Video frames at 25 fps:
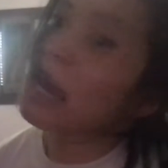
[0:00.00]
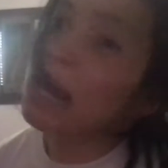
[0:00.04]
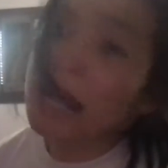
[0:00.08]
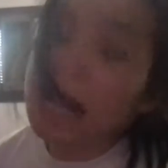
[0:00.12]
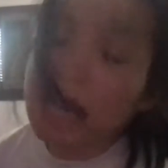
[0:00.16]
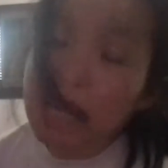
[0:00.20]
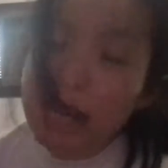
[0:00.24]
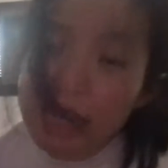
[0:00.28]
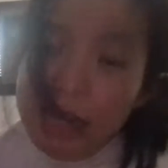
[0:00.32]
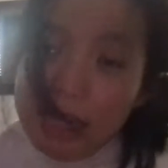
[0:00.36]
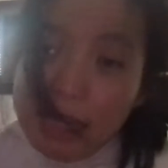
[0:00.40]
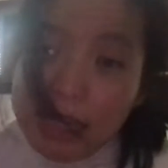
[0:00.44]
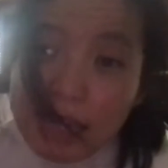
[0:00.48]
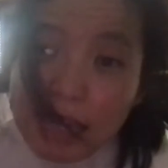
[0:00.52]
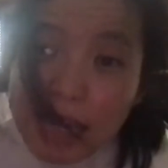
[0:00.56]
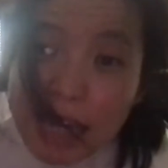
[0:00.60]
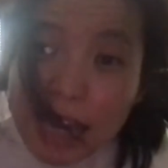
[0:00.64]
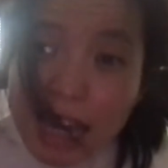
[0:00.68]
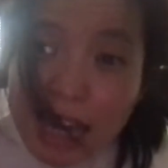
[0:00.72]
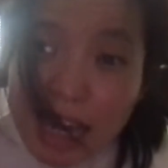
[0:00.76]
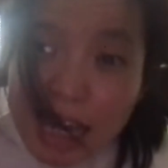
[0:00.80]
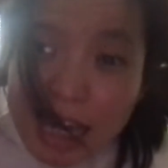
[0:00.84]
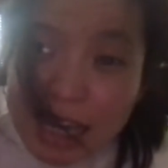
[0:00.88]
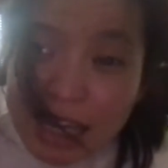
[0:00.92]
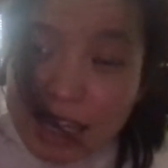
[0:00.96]
he,
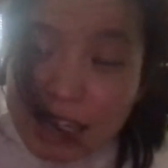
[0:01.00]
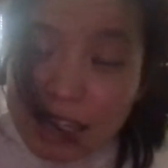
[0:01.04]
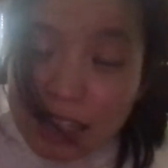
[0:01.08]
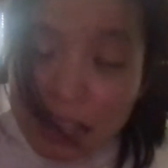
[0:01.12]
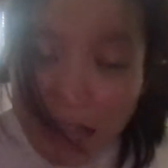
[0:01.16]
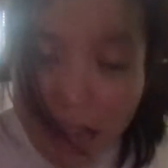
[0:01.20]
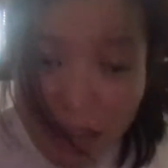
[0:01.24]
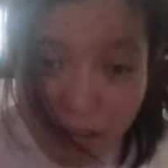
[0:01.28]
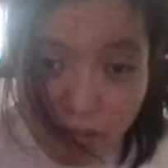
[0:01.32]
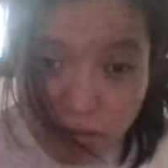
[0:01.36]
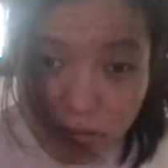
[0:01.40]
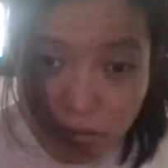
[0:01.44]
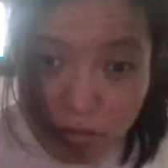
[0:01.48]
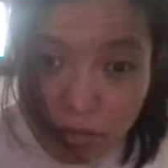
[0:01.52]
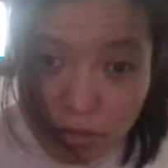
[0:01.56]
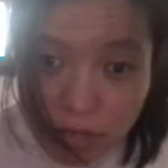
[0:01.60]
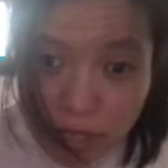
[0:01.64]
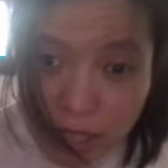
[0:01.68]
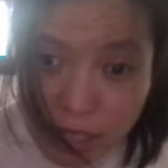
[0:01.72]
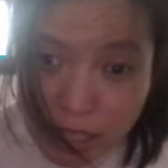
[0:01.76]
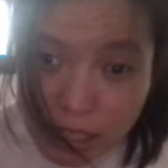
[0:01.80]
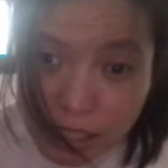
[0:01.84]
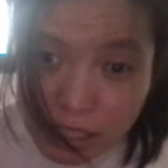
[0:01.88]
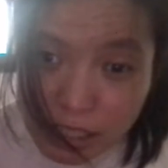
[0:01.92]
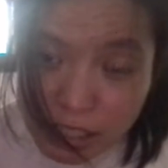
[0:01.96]
he's left
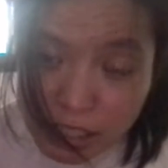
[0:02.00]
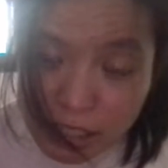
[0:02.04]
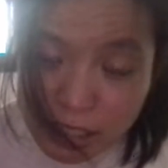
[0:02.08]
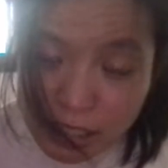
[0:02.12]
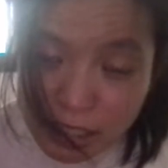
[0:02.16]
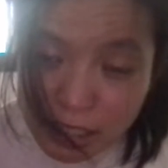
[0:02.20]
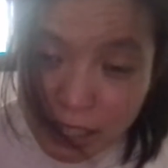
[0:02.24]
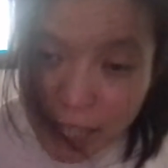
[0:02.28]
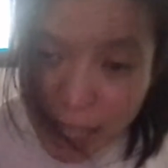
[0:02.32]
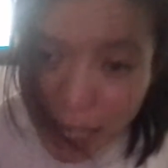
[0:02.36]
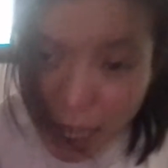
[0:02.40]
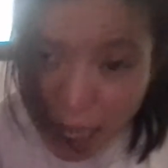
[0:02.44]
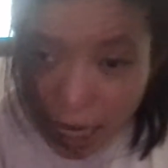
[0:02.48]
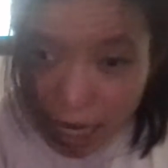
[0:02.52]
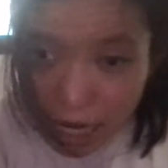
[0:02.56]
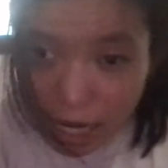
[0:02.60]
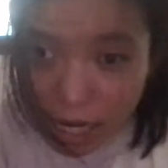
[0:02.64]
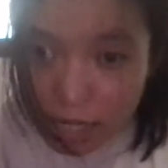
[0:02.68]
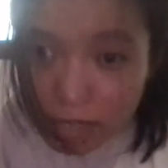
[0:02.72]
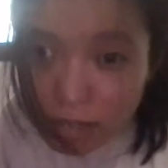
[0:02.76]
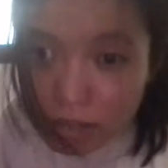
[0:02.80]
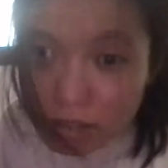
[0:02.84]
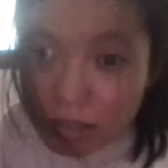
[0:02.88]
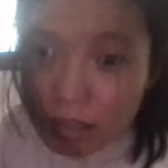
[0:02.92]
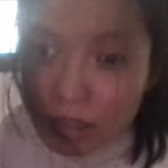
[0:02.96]
with this
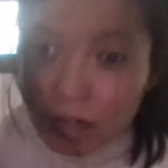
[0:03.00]
kid,